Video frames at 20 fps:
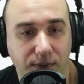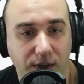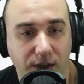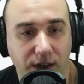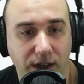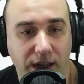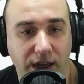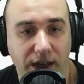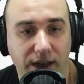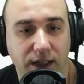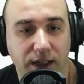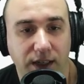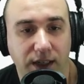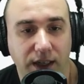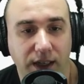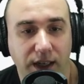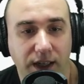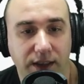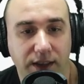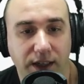Okay.
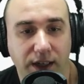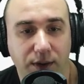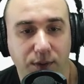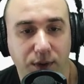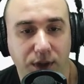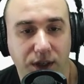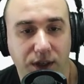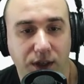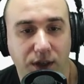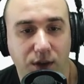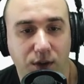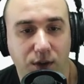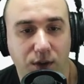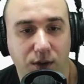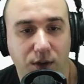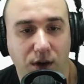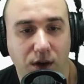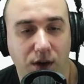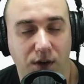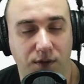And then we
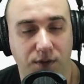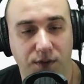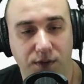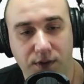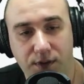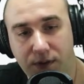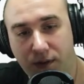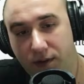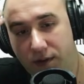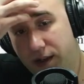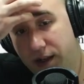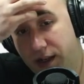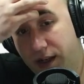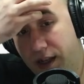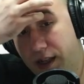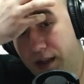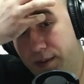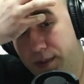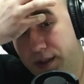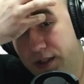go over
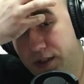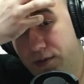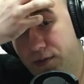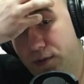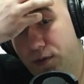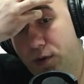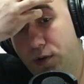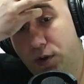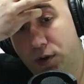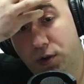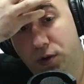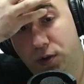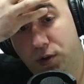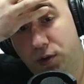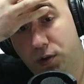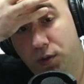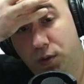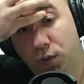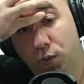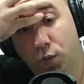elements 4
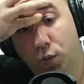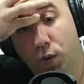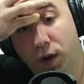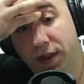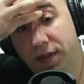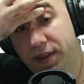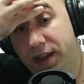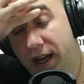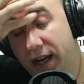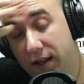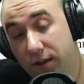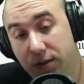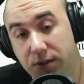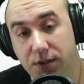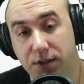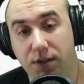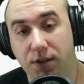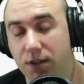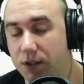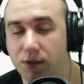to
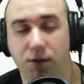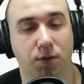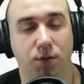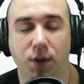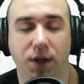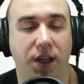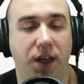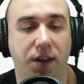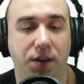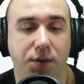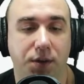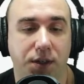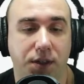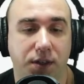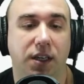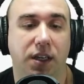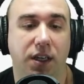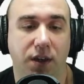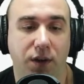100.